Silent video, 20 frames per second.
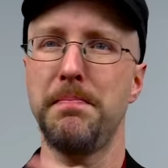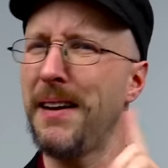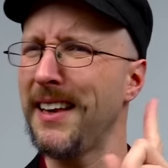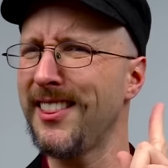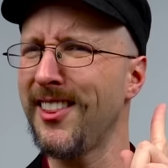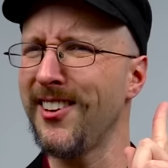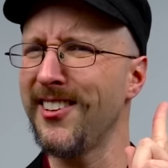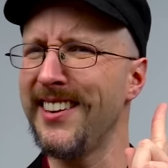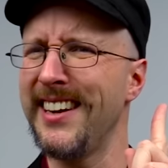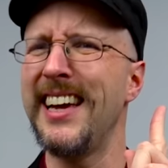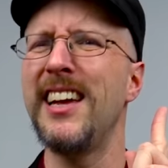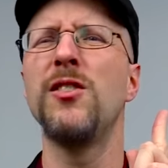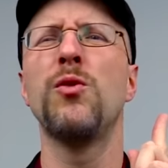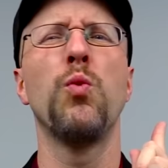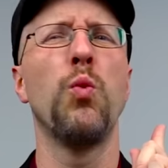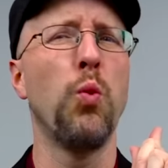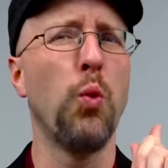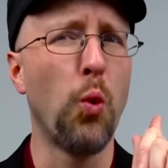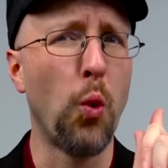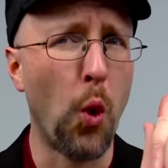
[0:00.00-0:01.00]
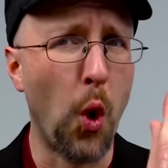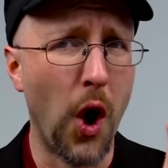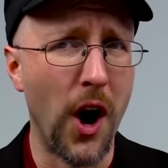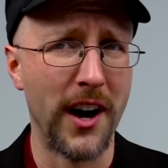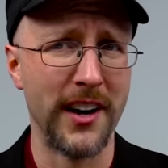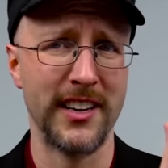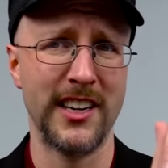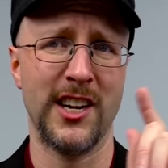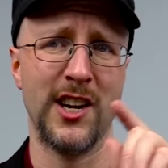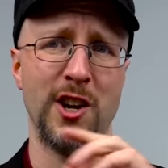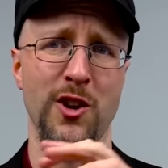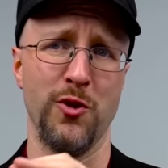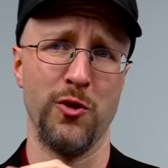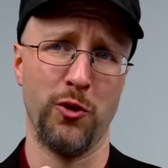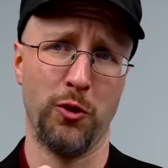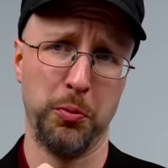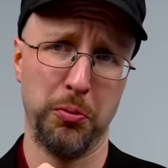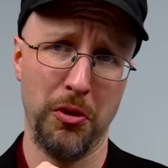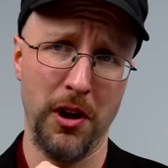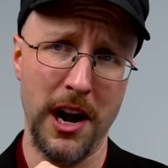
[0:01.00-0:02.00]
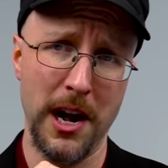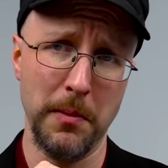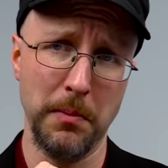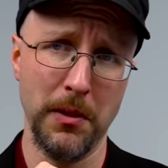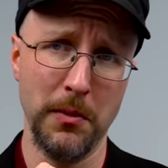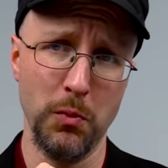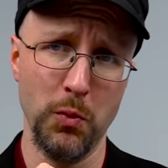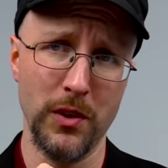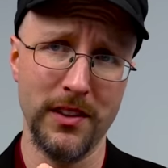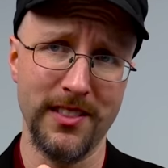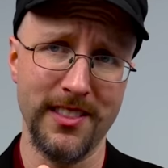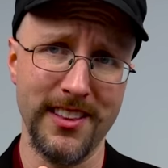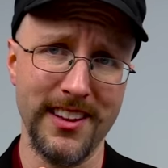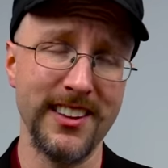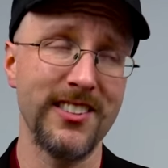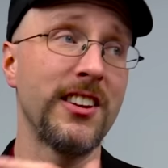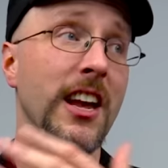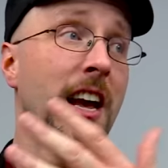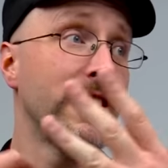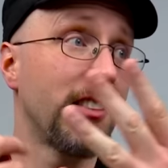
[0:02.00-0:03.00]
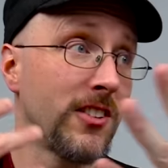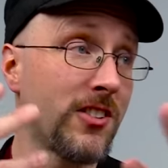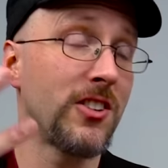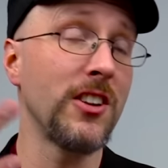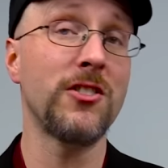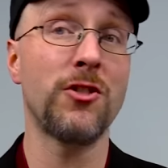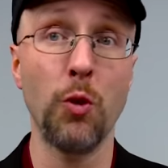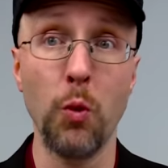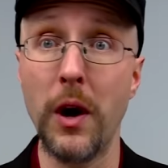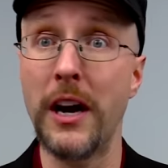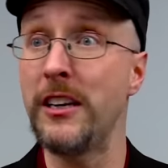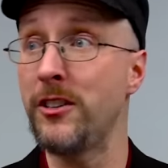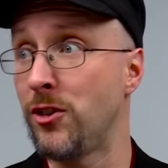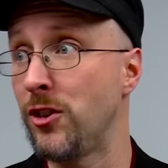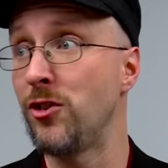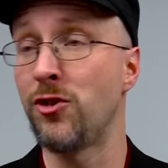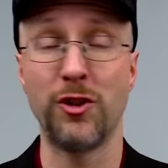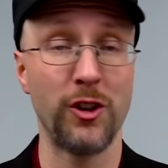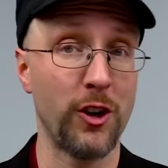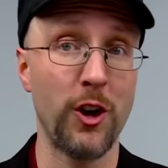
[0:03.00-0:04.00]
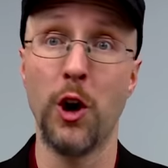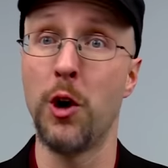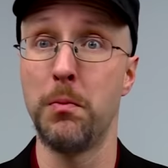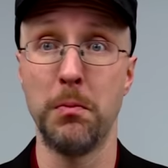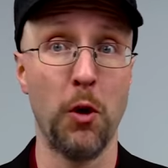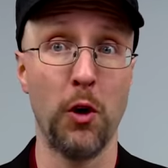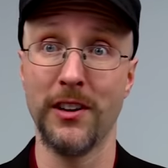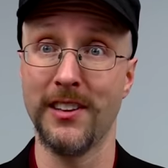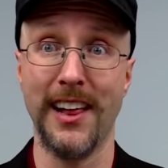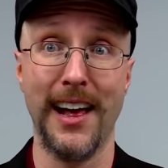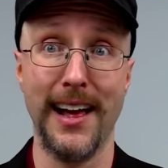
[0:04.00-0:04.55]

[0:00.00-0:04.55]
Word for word: But there is one huge problem with this. The situation should go more